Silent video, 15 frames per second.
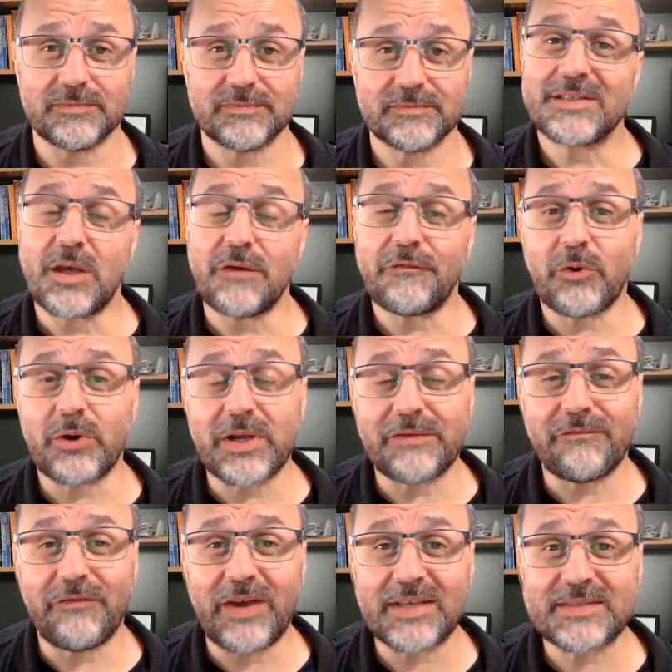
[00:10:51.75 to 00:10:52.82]
So for an
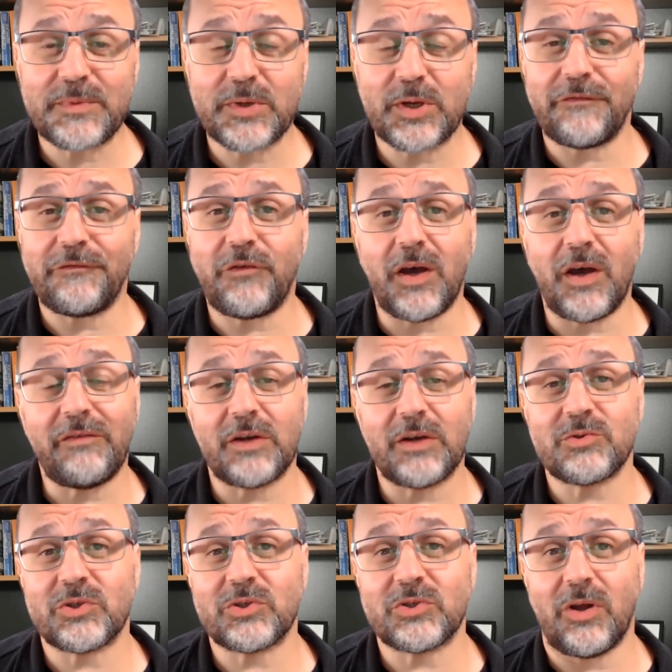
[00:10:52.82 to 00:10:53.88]
investment of
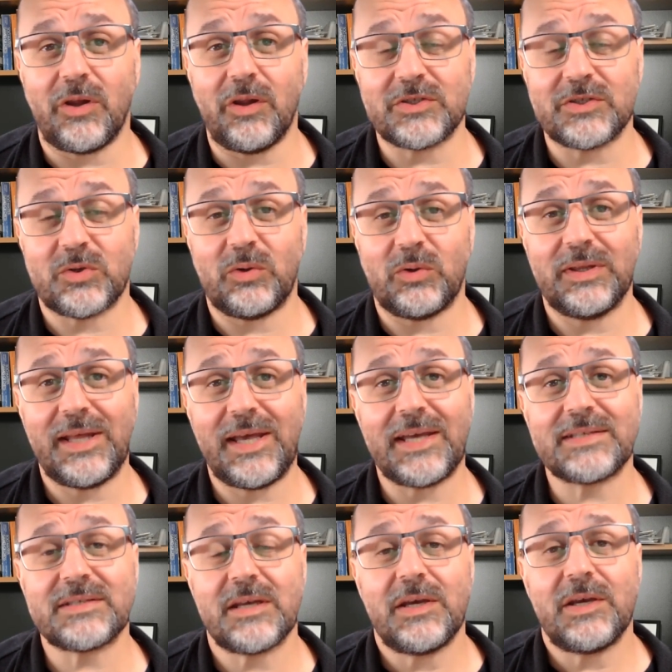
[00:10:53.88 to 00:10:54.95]
$500 or
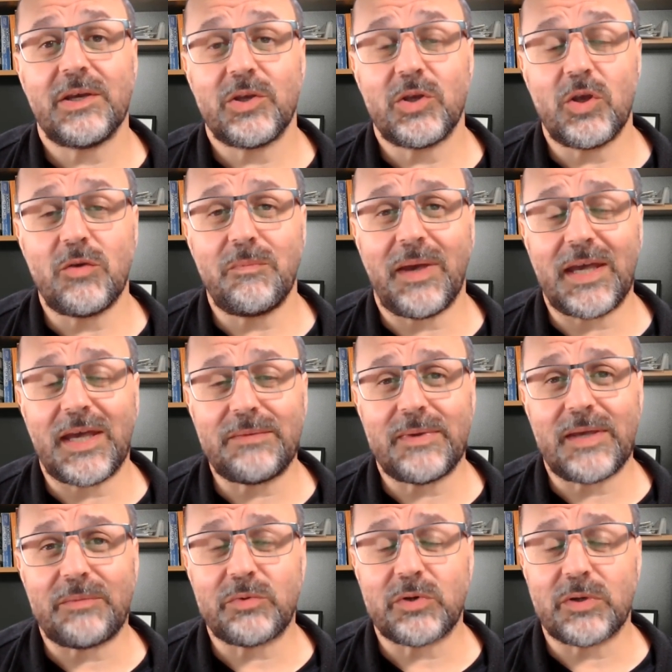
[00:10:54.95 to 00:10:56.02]
less, you may be
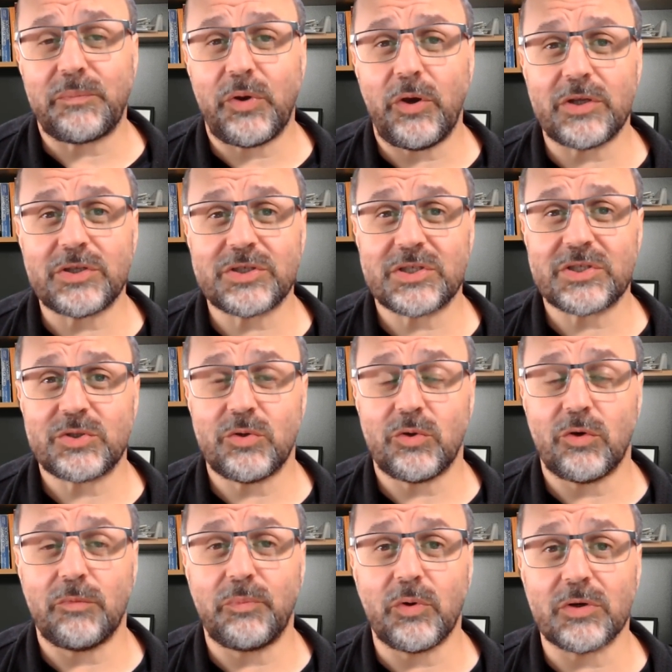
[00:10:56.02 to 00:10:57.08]
able to purchase
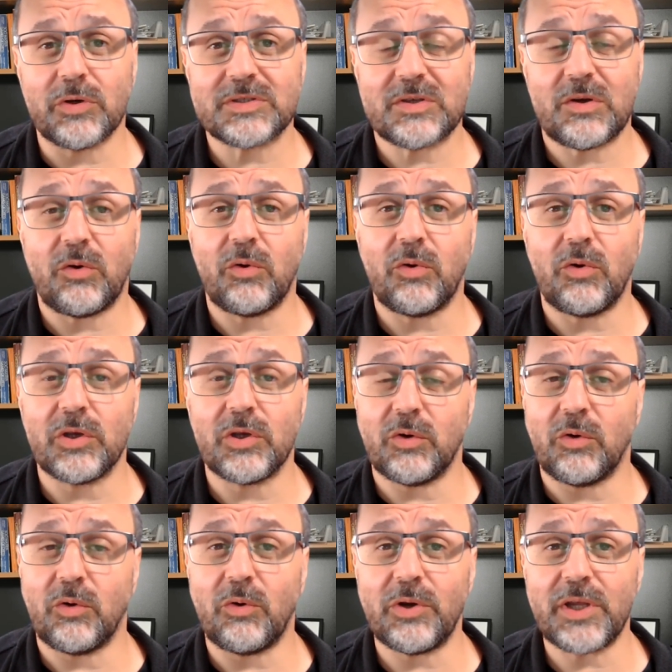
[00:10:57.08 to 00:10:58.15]
your books or
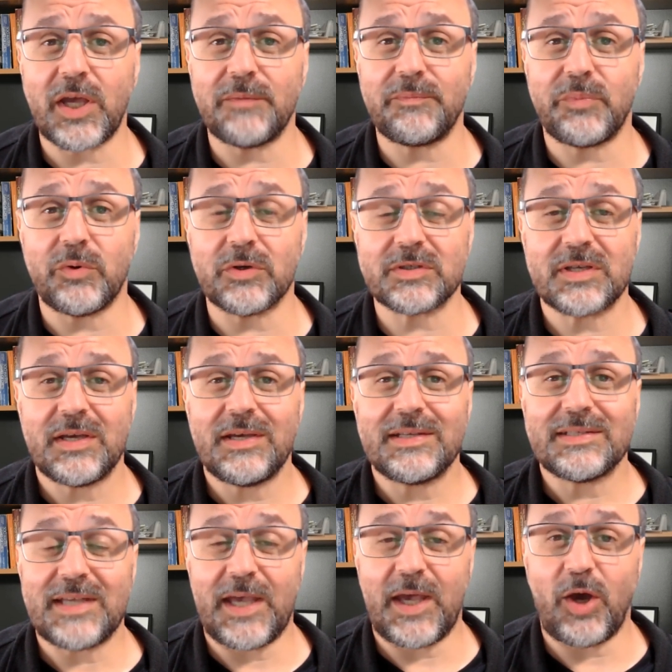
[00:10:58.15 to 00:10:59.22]
your audio books
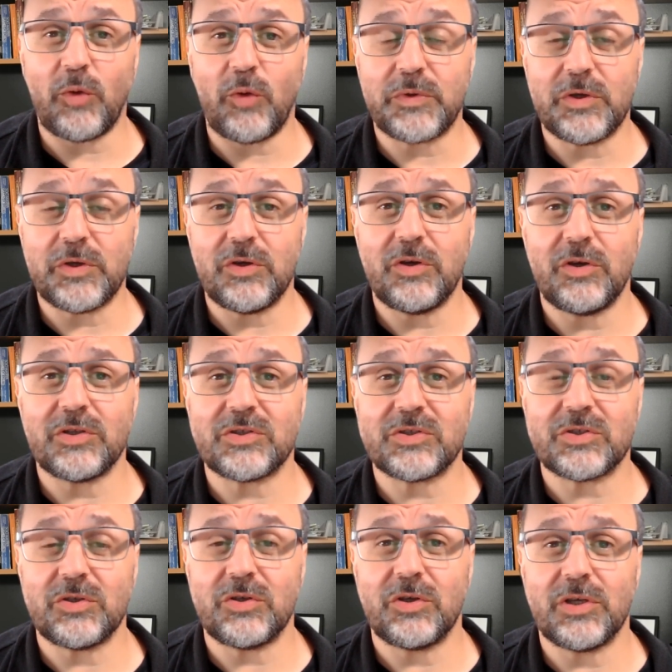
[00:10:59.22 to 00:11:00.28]
to help you
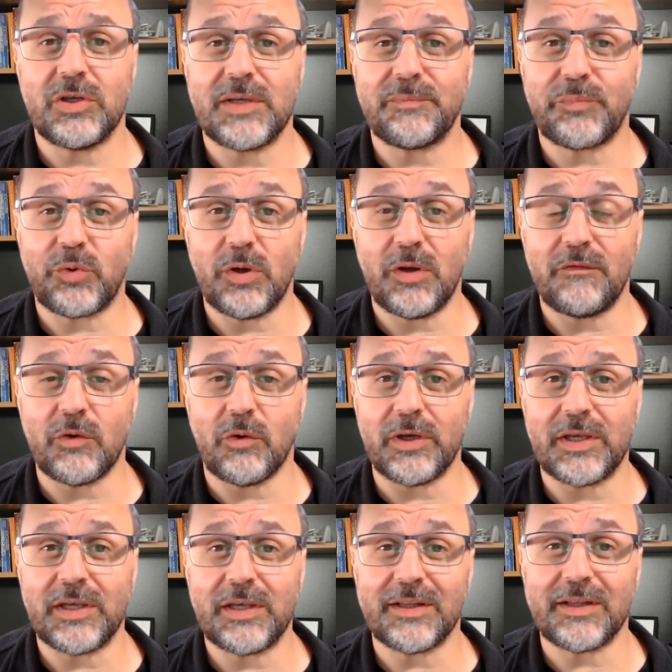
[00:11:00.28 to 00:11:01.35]
to improve your
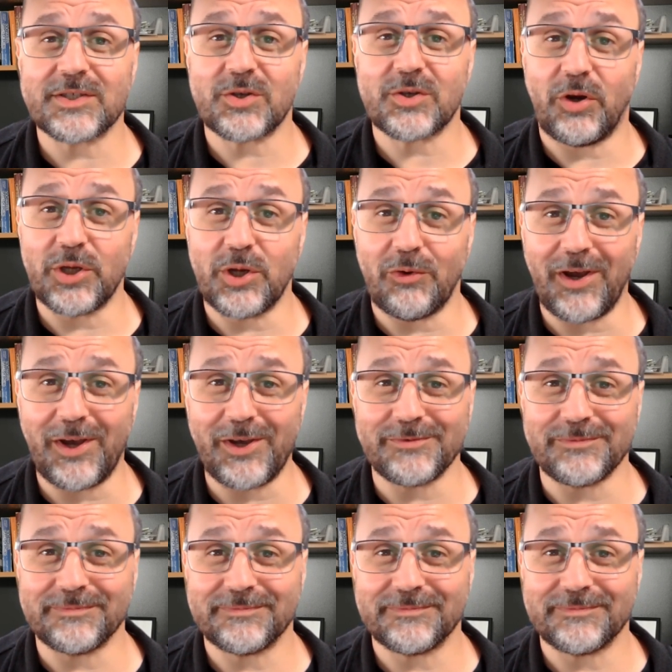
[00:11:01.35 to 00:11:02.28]
English on your own.